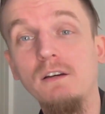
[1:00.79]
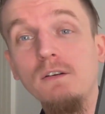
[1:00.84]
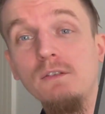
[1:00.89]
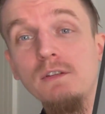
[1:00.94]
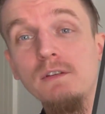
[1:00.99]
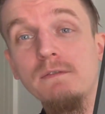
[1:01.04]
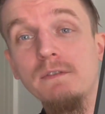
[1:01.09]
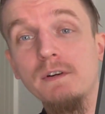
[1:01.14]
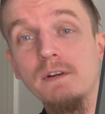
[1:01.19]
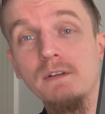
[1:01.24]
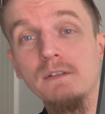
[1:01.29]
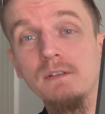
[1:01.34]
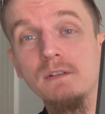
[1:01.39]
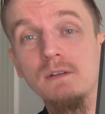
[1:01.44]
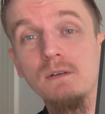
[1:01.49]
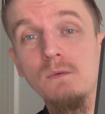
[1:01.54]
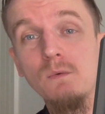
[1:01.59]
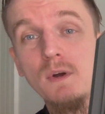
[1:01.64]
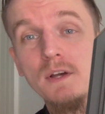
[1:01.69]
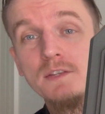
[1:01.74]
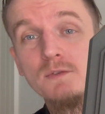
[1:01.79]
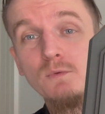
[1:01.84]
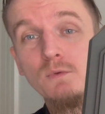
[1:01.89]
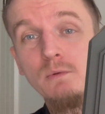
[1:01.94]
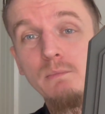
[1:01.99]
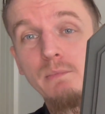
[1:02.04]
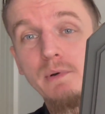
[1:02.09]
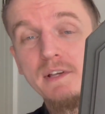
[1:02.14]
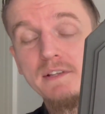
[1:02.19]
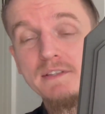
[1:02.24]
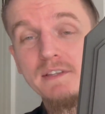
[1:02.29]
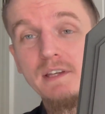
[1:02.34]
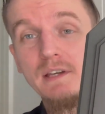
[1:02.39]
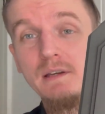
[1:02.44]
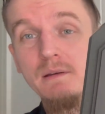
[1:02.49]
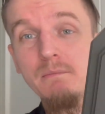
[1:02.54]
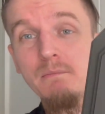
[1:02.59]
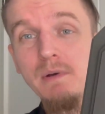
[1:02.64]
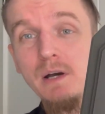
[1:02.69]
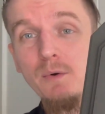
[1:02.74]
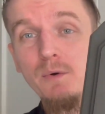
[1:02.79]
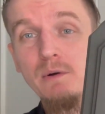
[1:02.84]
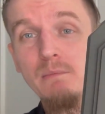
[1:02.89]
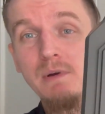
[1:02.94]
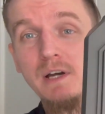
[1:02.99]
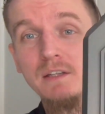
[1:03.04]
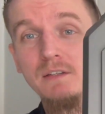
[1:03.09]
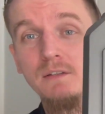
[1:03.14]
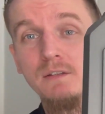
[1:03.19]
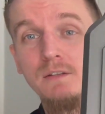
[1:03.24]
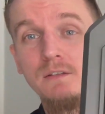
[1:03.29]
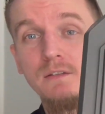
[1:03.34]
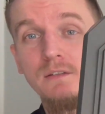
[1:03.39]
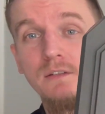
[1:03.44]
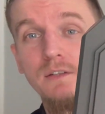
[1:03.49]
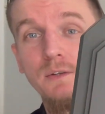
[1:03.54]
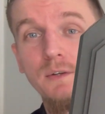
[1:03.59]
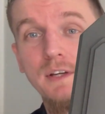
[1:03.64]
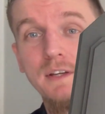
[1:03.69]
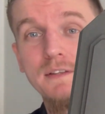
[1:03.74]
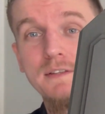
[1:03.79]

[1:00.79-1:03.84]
on the front, once we'll press the power button, you can